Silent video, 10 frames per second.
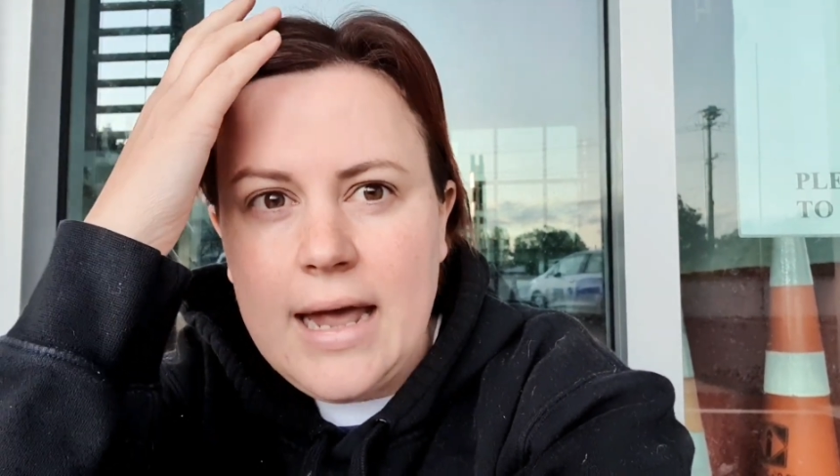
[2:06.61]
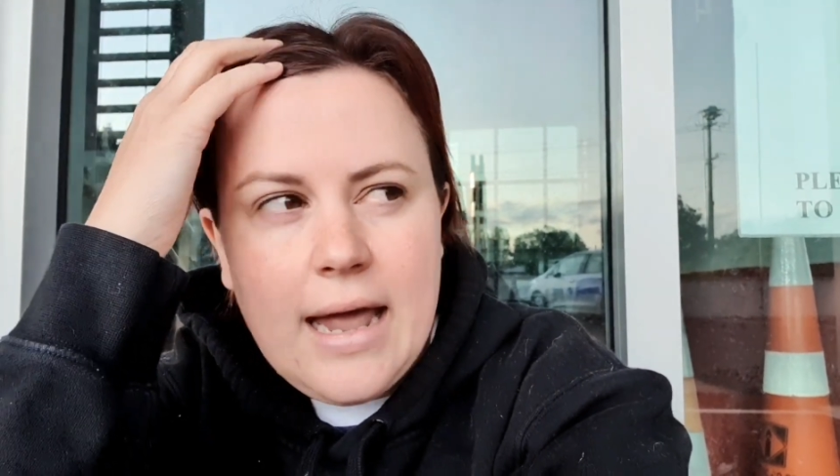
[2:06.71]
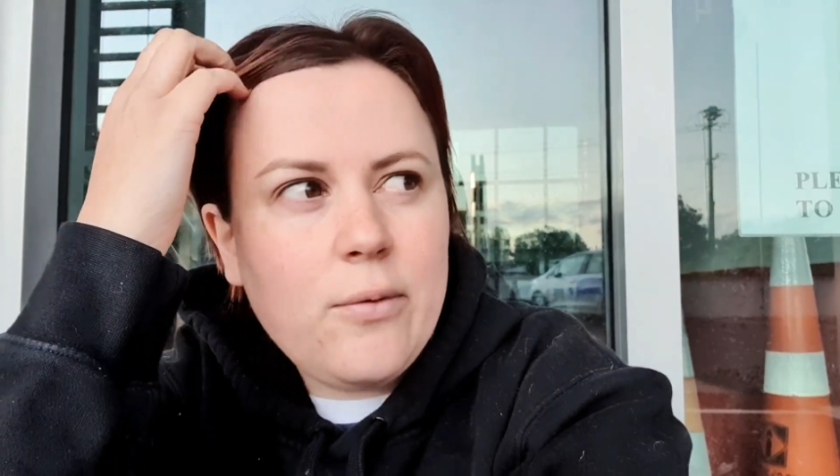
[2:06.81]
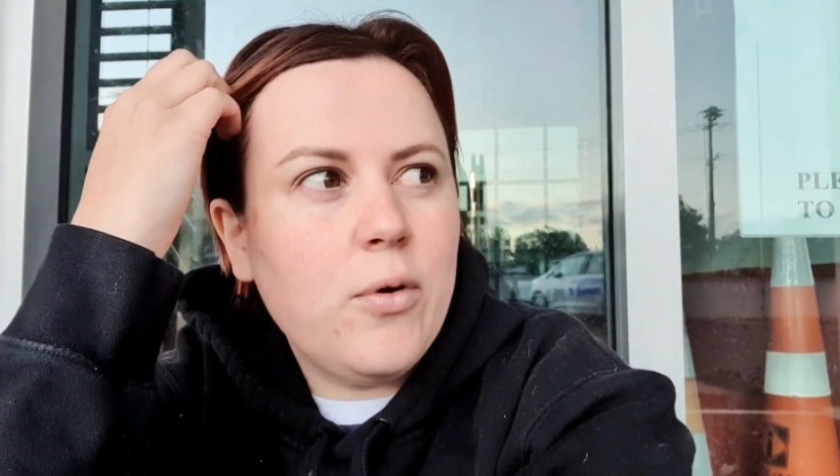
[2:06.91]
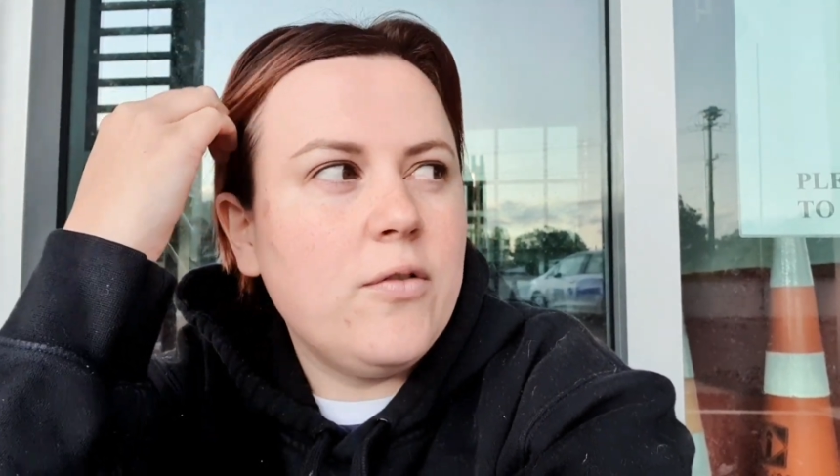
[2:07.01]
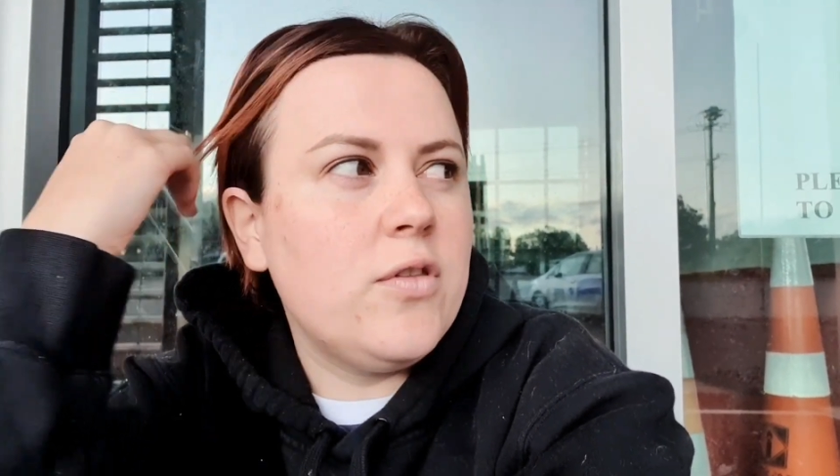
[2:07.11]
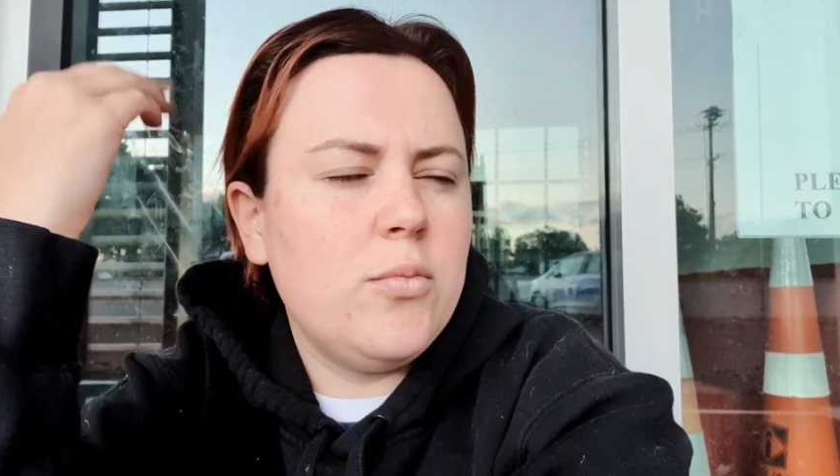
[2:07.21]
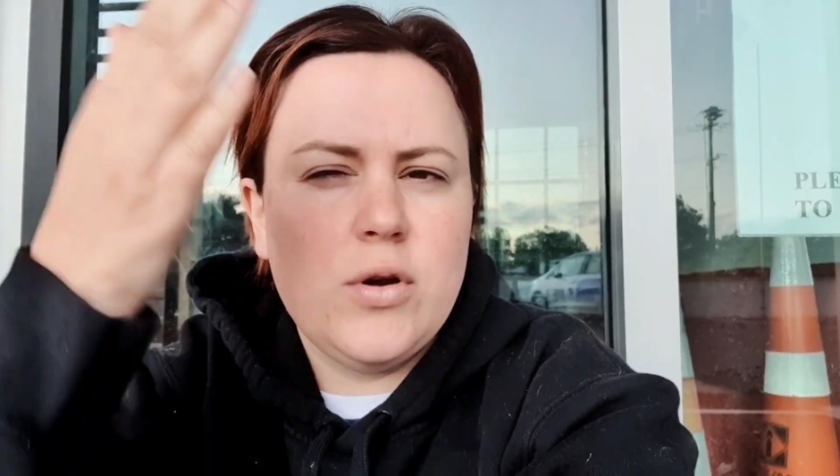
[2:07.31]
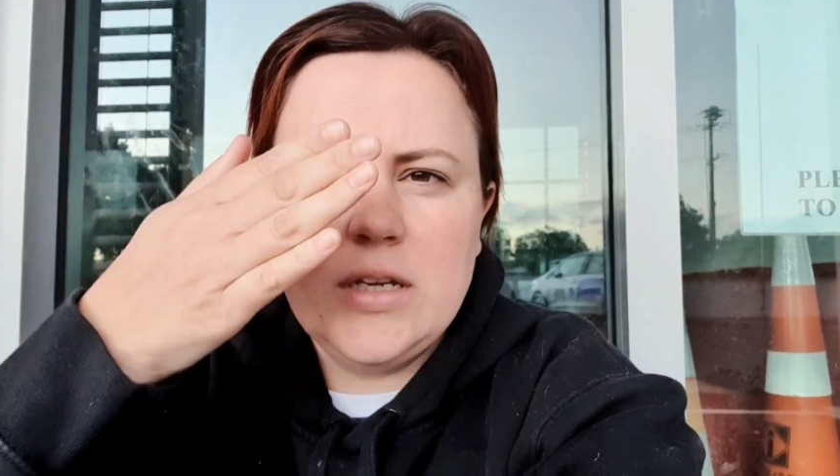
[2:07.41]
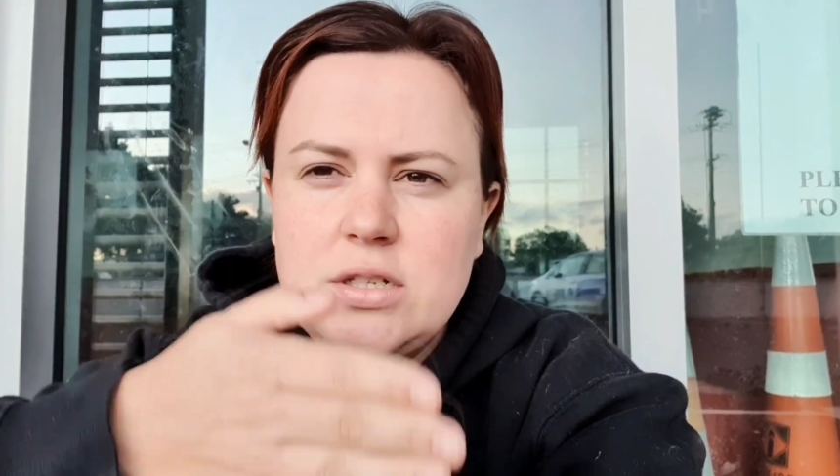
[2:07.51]
and work for the
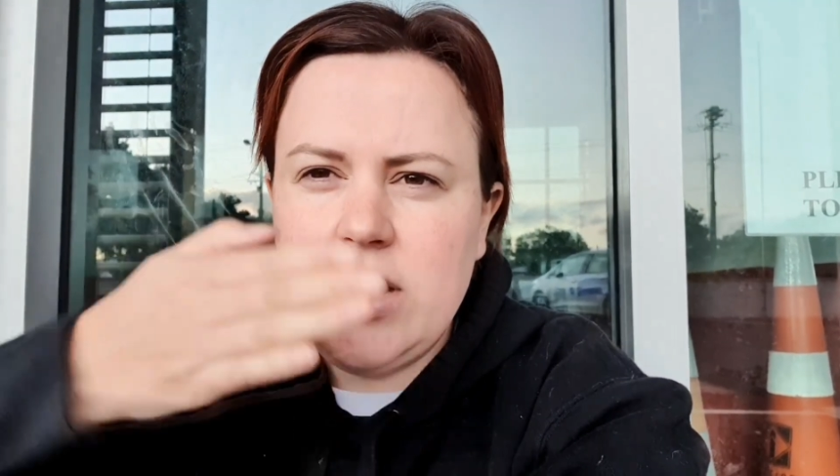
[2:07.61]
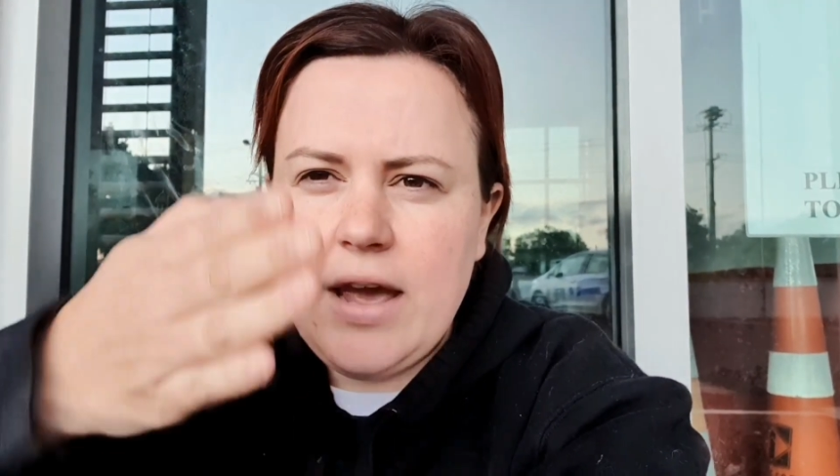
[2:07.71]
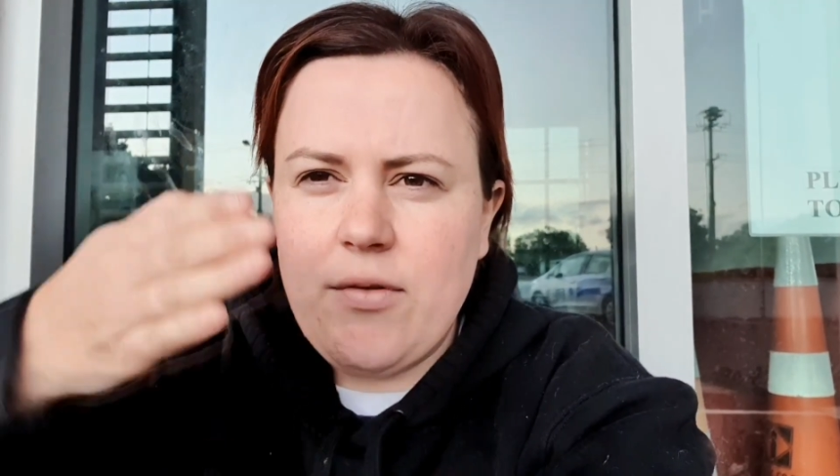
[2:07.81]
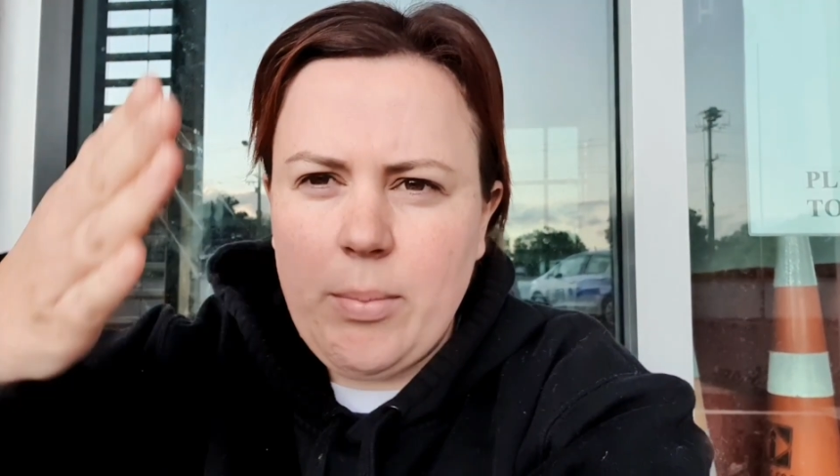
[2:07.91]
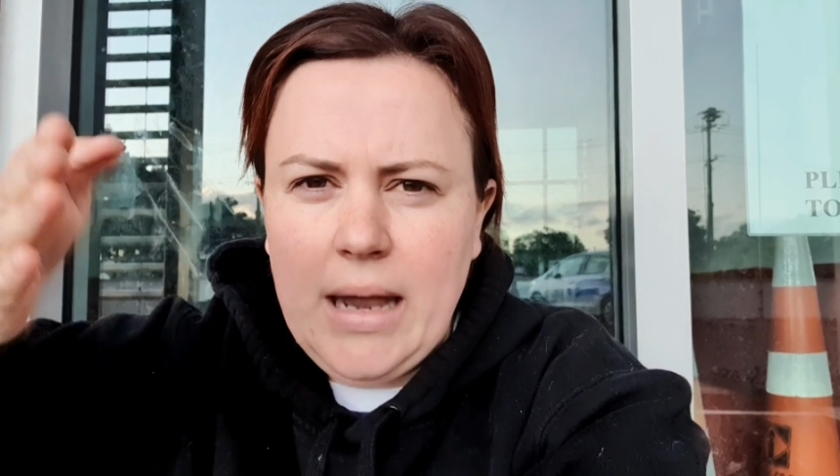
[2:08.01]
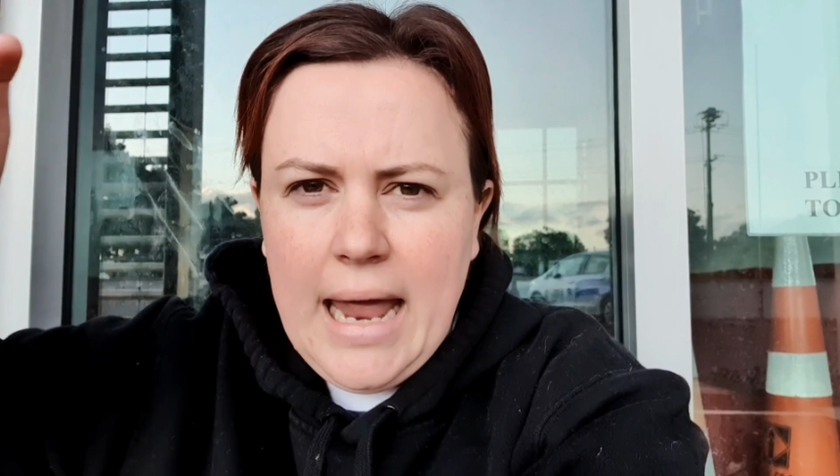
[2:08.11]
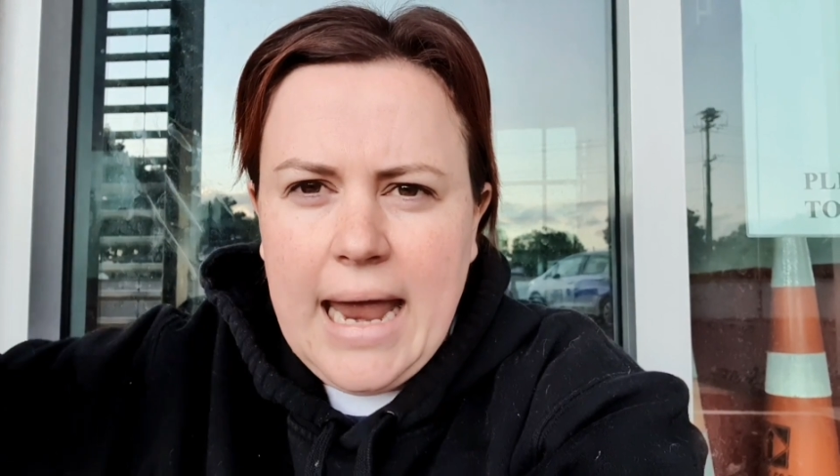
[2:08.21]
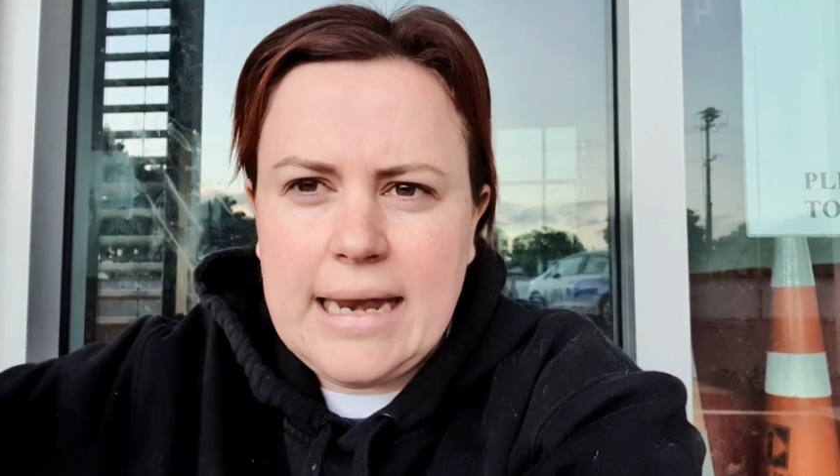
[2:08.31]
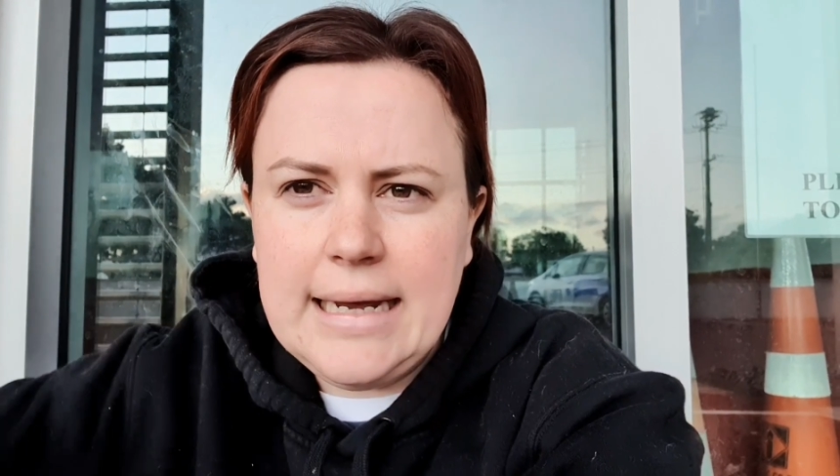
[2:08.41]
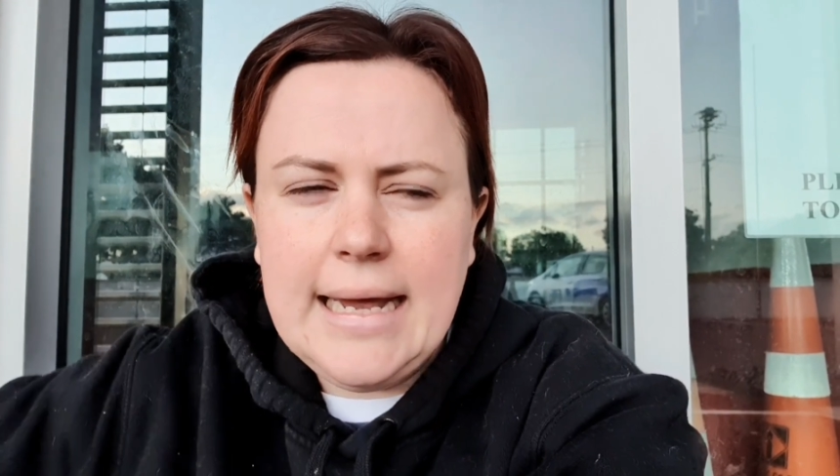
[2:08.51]
morning, so you have a
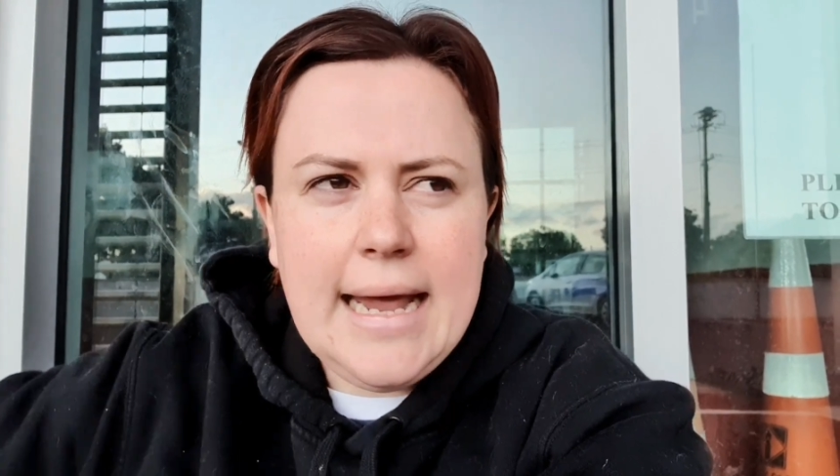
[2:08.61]
plan